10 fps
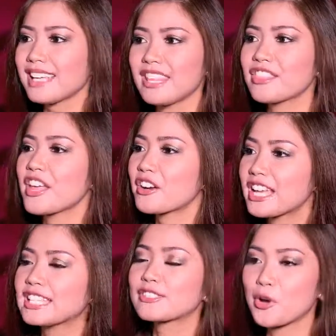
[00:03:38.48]
And there
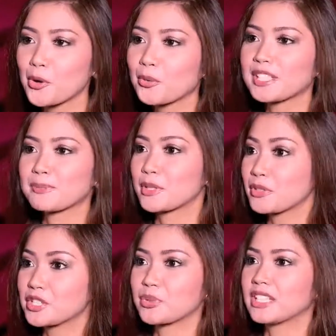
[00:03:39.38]
is always
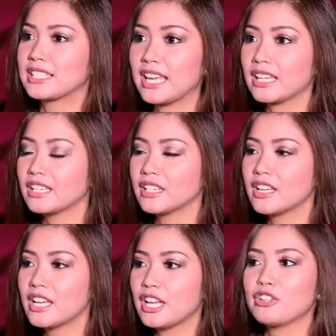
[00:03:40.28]
spiritual gain
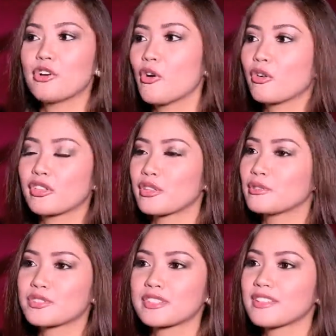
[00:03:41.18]
in all
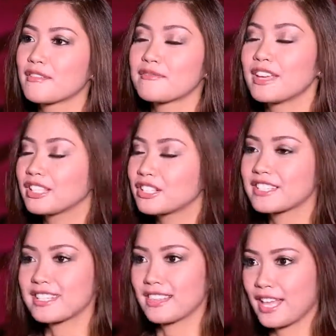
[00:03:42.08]
those
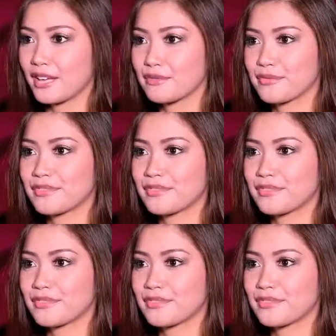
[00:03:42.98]
failures in life.